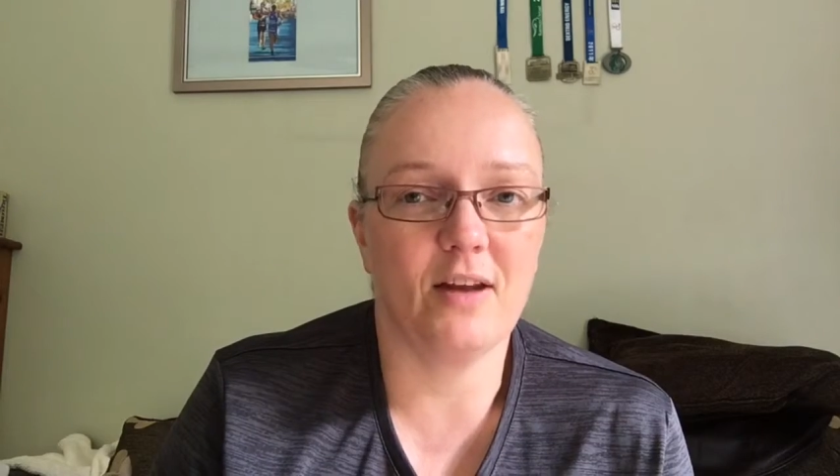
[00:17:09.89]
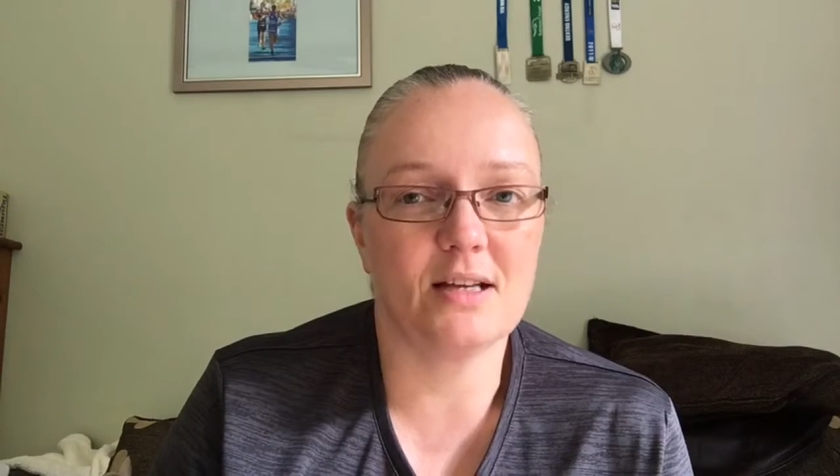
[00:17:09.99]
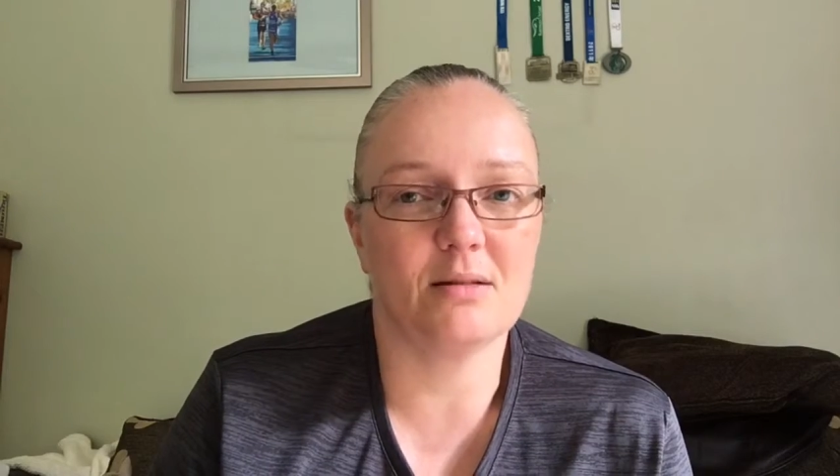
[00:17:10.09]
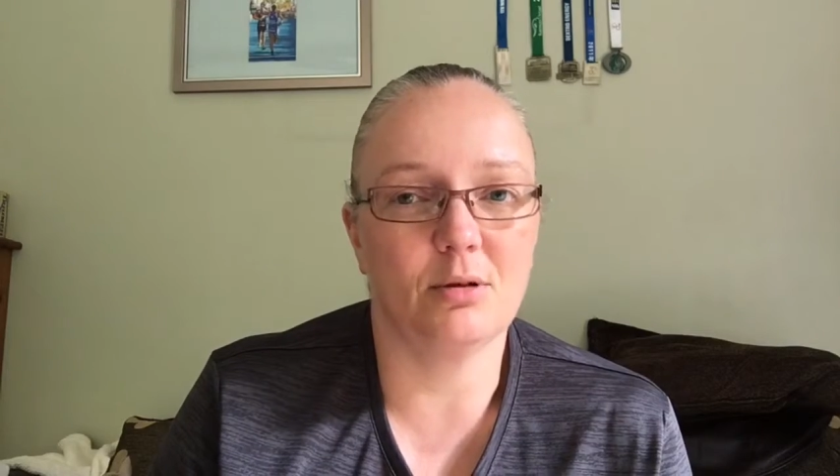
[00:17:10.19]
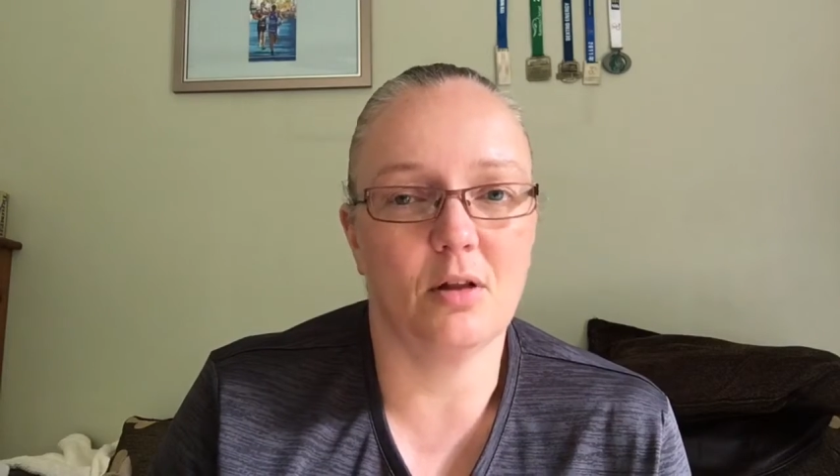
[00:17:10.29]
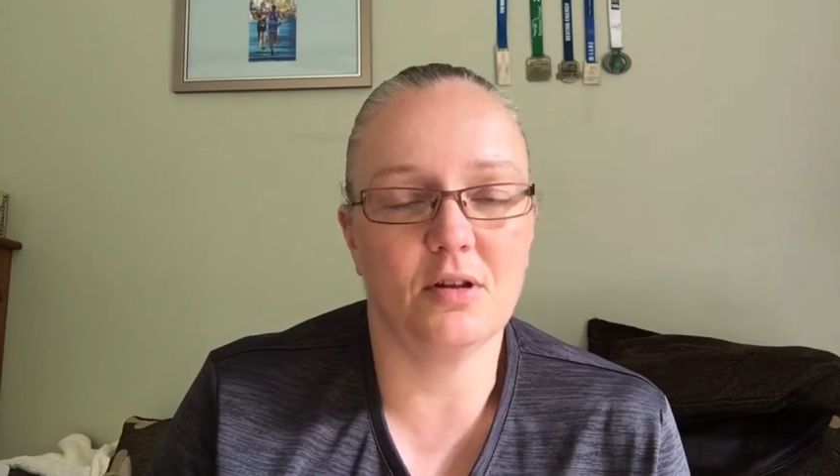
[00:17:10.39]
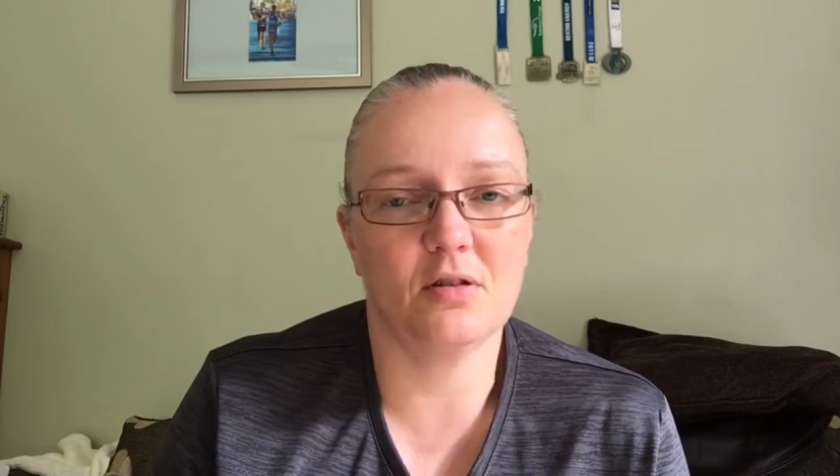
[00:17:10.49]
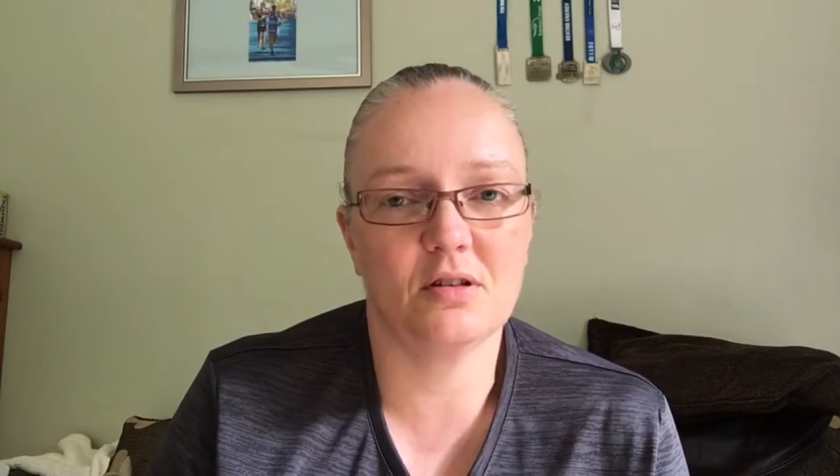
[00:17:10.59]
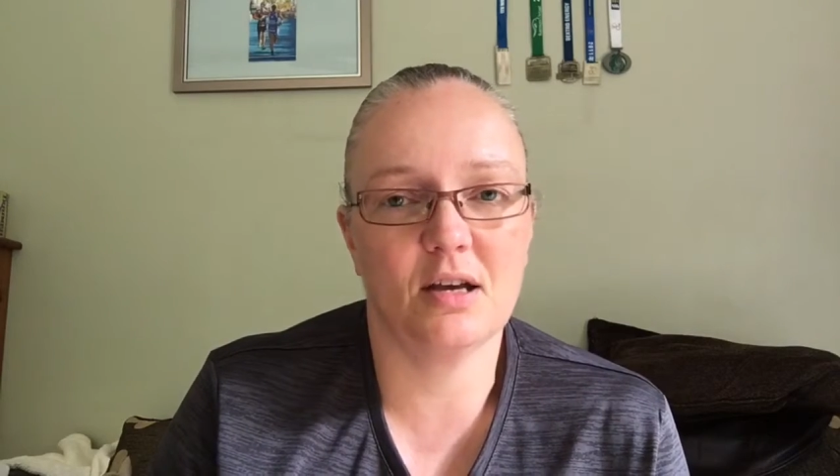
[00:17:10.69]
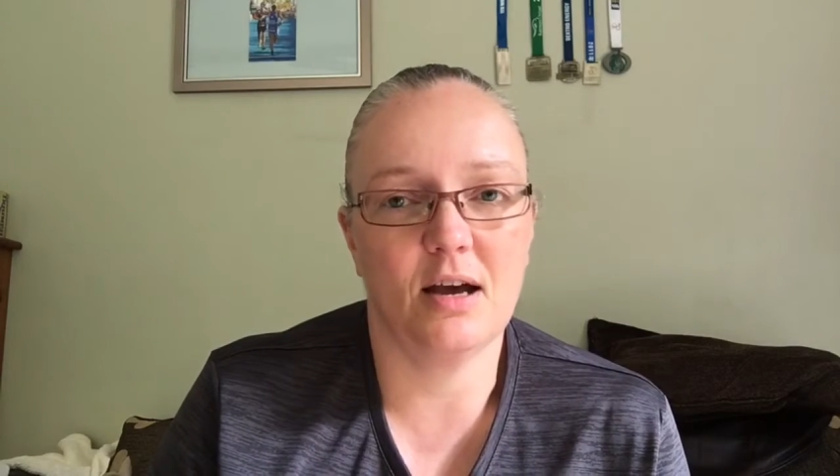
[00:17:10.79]
flexible on the
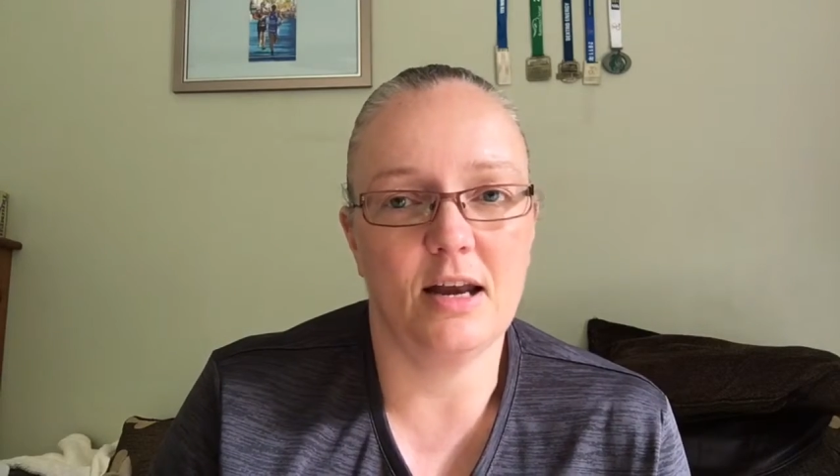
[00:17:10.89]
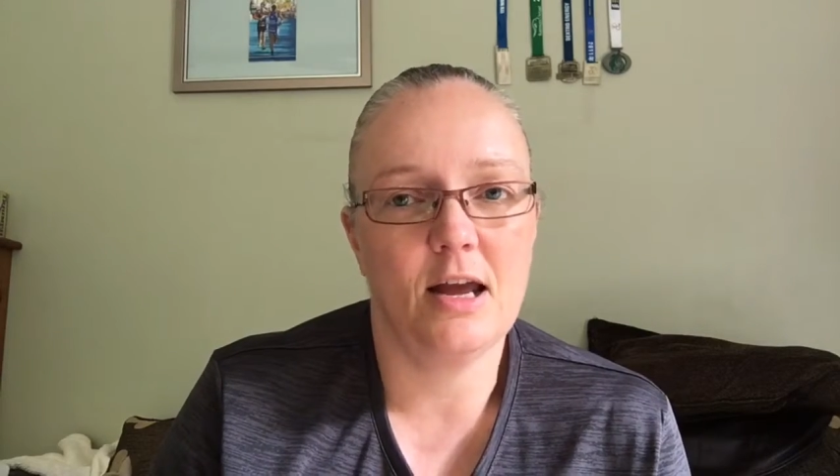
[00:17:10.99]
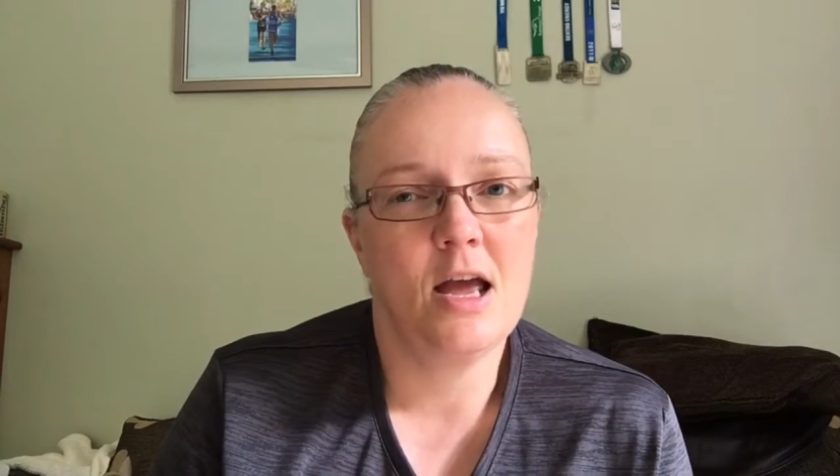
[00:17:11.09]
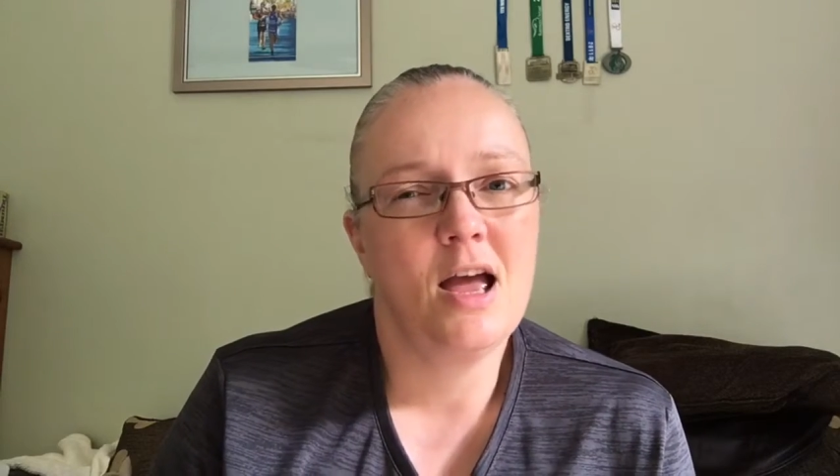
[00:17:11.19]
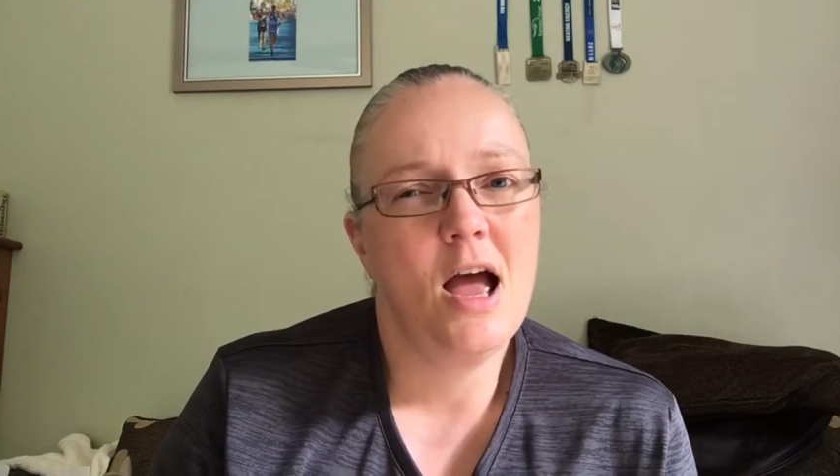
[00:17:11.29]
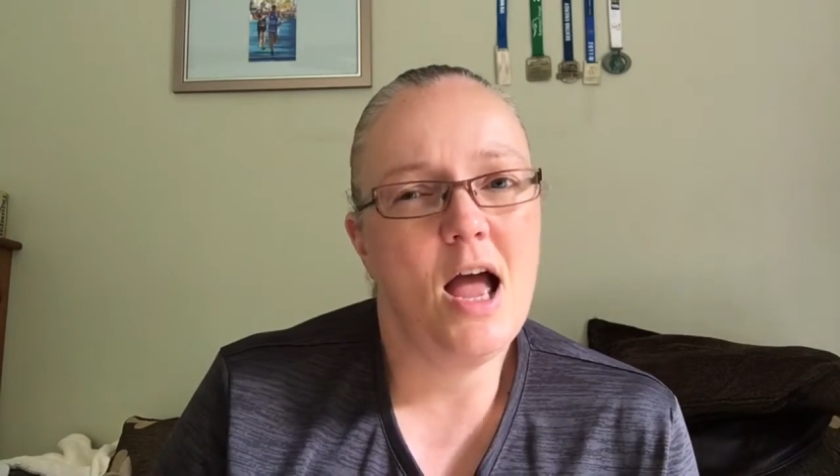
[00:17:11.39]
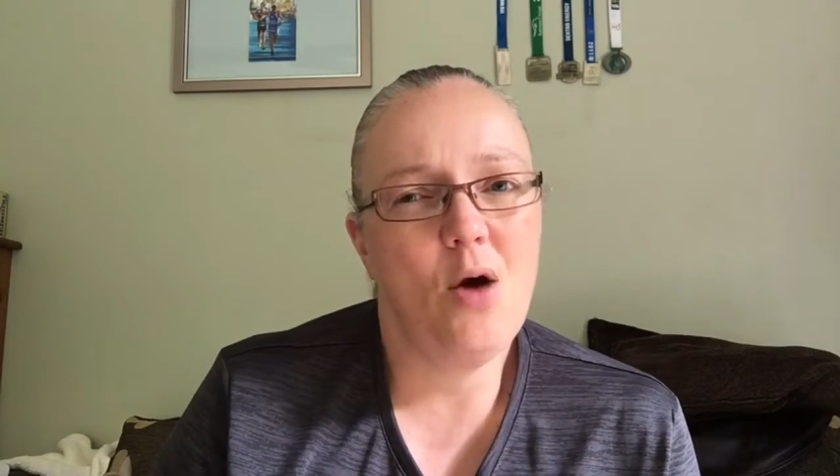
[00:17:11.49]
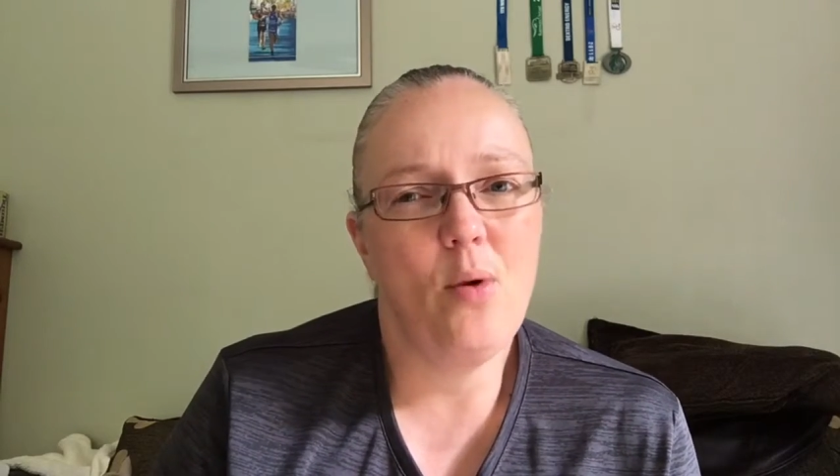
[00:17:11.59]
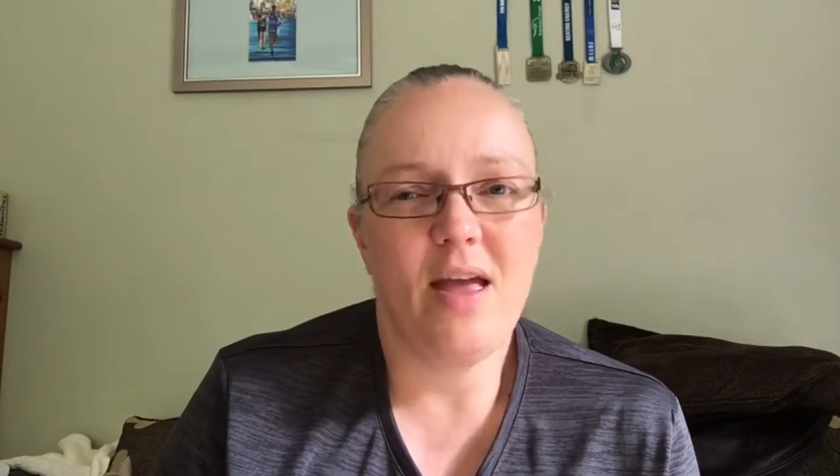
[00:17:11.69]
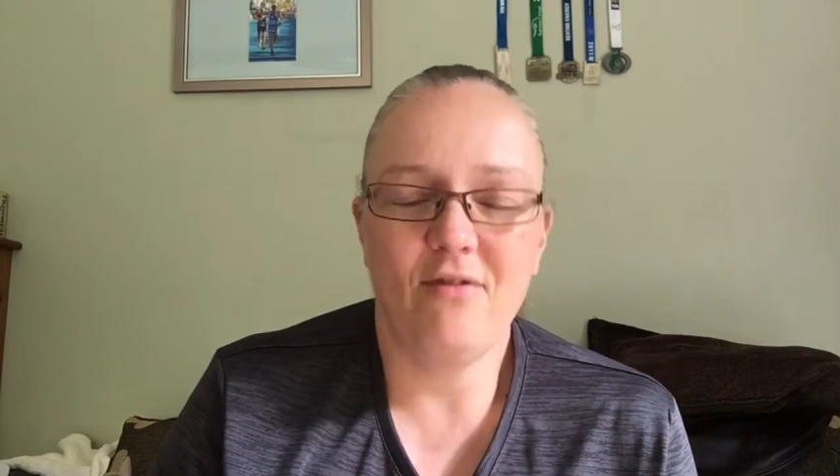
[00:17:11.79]
other side.
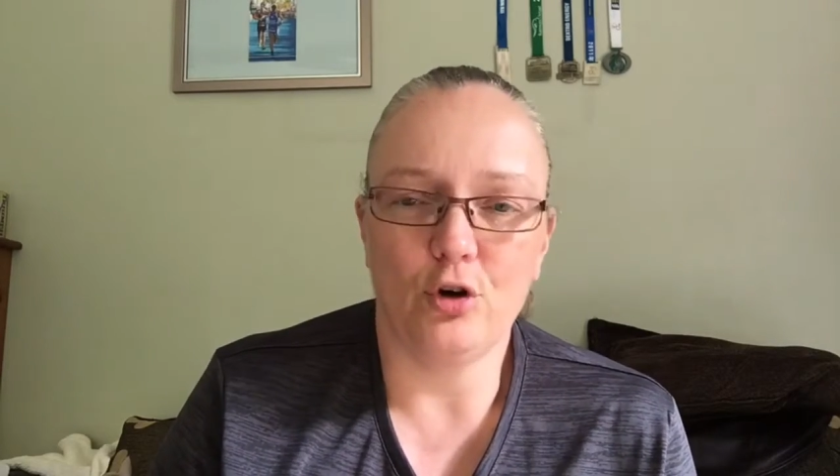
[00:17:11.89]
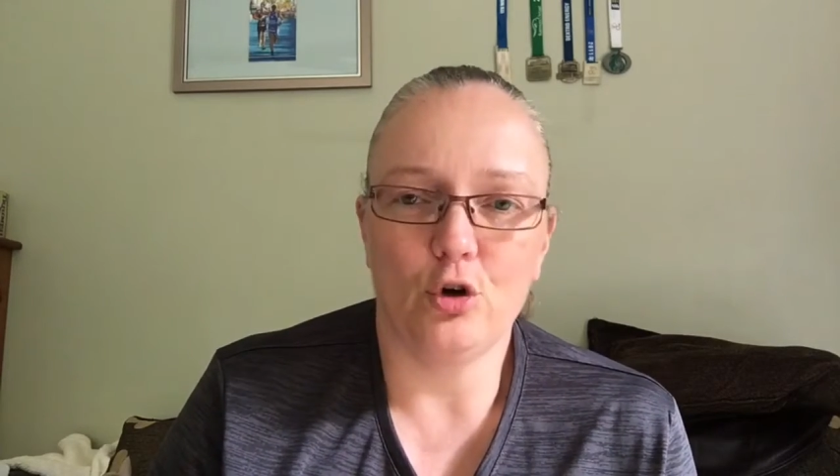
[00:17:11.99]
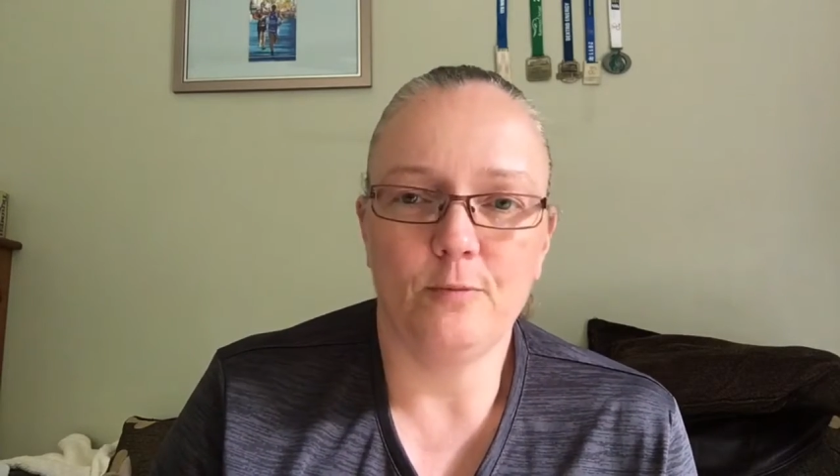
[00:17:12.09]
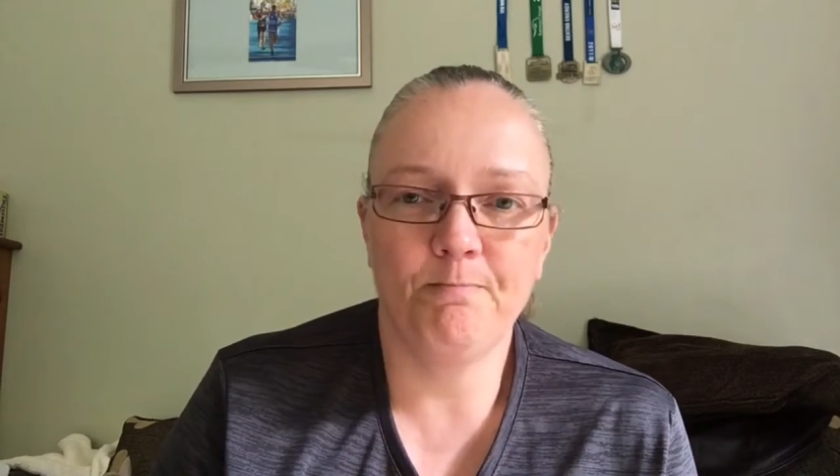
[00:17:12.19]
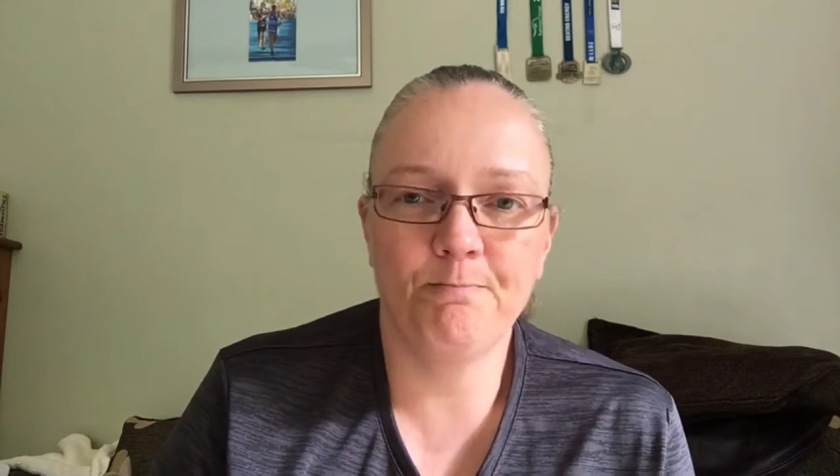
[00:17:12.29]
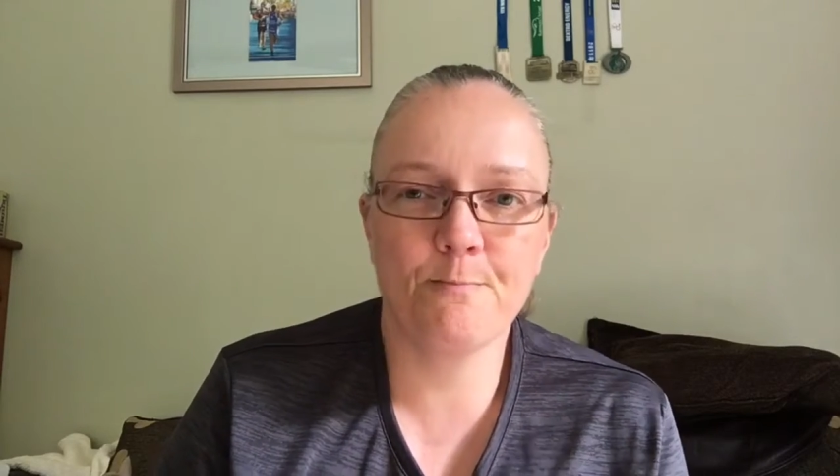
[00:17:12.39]
However,